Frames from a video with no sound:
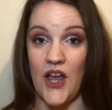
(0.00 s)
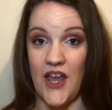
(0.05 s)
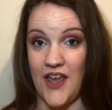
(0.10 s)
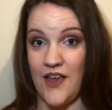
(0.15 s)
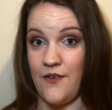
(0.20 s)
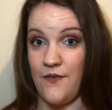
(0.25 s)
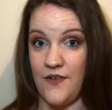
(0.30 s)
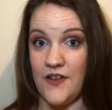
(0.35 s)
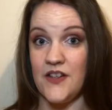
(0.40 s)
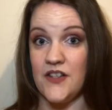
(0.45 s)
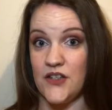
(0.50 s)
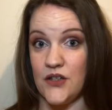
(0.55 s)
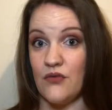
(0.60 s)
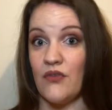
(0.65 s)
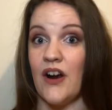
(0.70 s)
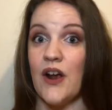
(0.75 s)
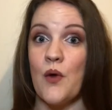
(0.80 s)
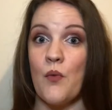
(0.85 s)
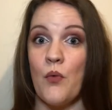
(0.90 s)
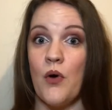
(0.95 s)
If it's the
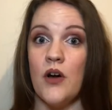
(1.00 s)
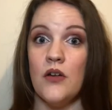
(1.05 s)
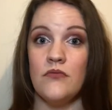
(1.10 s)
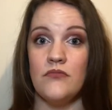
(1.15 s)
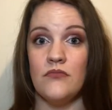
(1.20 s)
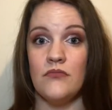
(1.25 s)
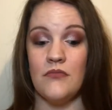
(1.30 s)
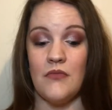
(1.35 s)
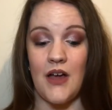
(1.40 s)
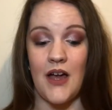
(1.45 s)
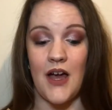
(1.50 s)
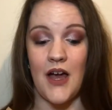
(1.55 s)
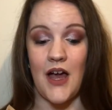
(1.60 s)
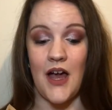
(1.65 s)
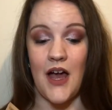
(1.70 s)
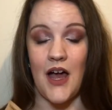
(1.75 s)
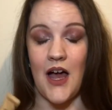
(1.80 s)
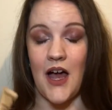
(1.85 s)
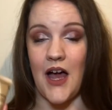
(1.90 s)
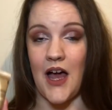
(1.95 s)
right one
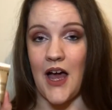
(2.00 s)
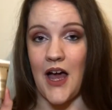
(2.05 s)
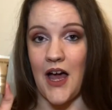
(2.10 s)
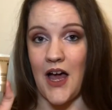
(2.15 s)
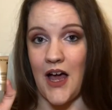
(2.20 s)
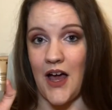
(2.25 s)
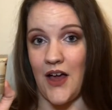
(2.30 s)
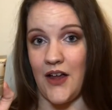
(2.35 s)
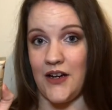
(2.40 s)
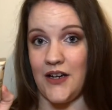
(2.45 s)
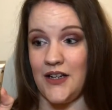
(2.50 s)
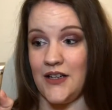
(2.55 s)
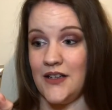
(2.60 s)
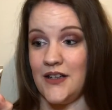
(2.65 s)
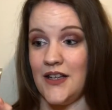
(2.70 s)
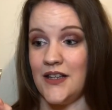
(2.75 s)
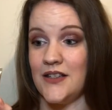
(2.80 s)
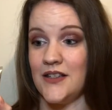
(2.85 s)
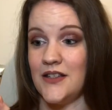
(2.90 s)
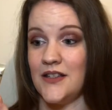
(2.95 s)
and
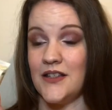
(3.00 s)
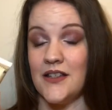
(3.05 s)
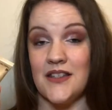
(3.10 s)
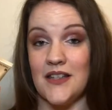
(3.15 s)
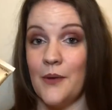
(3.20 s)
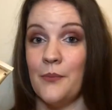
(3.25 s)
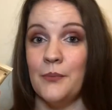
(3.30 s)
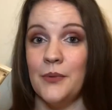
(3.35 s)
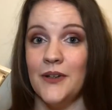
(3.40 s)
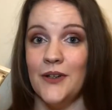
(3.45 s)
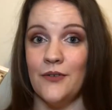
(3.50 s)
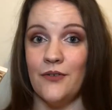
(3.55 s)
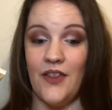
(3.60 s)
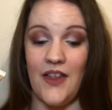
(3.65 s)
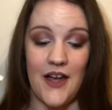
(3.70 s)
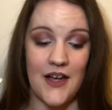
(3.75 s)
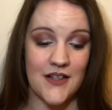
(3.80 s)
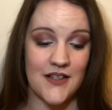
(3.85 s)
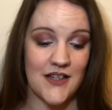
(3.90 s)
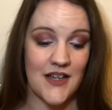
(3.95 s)
this is a sample of
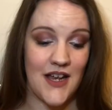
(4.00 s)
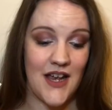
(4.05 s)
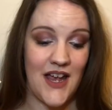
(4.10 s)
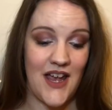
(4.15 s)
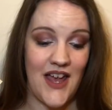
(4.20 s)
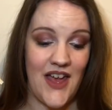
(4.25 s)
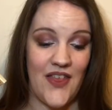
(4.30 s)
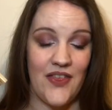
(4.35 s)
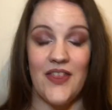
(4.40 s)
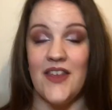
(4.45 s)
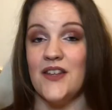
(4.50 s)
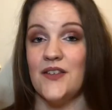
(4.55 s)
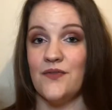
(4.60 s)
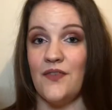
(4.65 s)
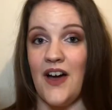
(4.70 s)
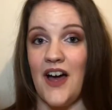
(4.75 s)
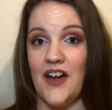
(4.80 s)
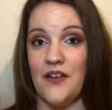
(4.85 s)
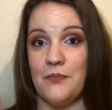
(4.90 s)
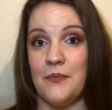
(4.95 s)
that, this
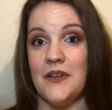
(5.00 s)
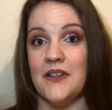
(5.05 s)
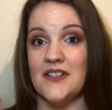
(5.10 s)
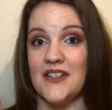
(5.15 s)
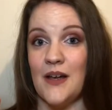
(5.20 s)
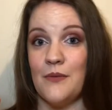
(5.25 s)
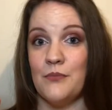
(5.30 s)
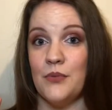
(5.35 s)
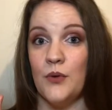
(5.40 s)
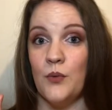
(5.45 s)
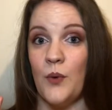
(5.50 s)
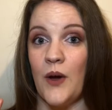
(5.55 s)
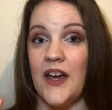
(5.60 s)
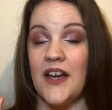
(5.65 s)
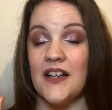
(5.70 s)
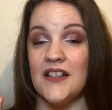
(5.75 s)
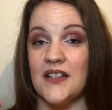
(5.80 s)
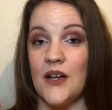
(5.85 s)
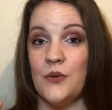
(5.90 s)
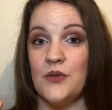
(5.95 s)
5ml sample
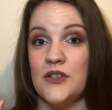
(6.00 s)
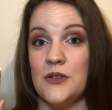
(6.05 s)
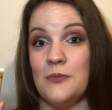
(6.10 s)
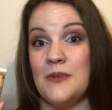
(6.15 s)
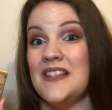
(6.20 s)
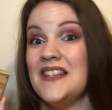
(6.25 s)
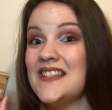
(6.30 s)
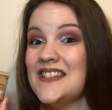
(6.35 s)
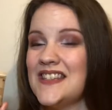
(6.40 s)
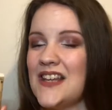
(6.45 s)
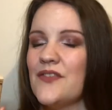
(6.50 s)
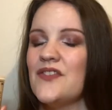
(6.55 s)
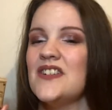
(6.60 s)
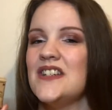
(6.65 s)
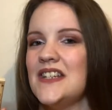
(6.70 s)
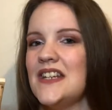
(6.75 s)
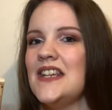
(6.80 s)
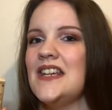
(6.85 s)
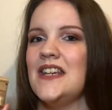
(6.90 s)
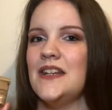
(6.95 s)
works out to be
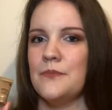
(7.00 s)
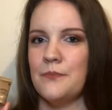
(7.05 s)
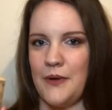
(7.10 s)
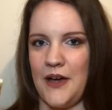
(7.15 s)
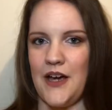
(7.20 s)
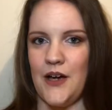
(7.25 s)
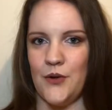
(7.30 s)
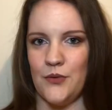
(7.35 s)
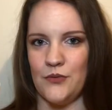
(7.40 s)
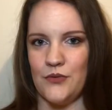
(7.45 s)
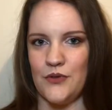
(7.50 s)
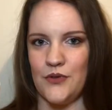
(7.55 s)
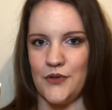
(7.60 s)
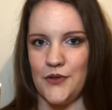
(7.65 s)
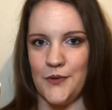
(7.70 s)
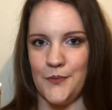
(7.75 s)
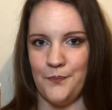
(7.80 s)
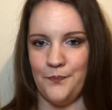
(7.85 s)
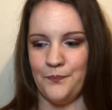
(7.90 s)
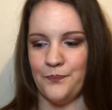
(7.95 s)
£17.